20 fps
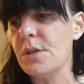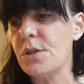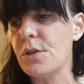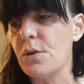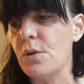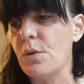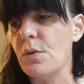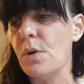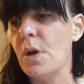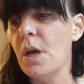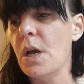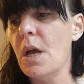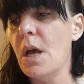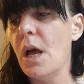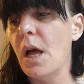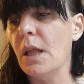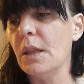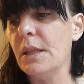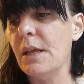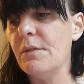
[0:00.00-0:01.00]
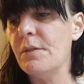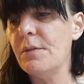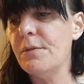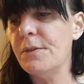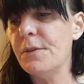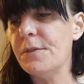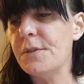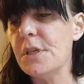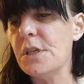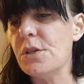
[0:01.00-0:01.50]
to
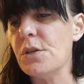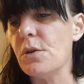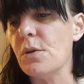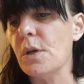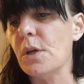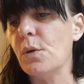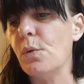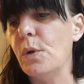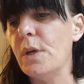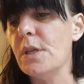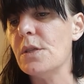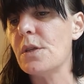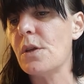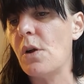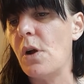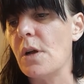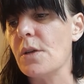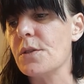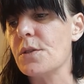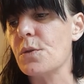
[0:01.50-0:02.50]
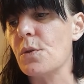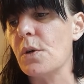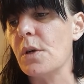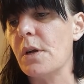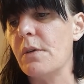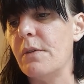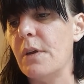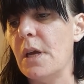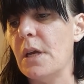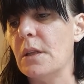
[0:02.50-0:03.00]
1152, and Queen Consort
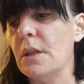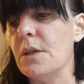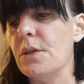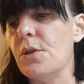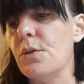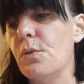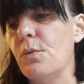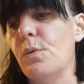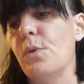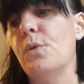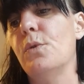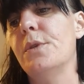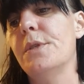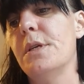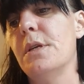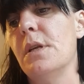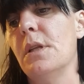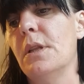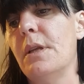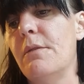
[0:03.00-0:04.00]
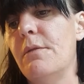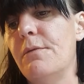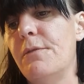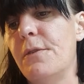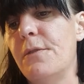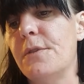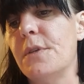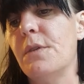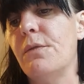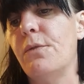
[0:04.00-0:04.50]
of England, who ruled in
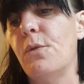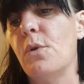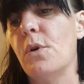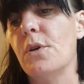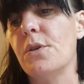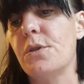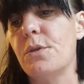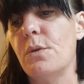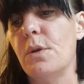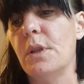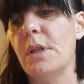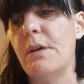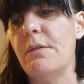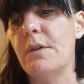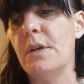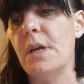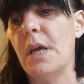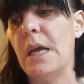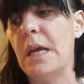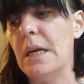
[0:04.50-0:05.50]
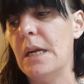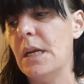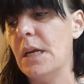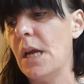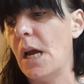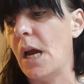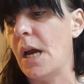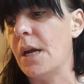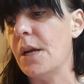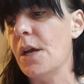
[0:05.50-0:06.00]
1154 to
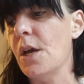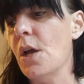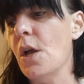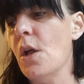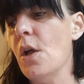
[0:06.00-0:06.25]
1189,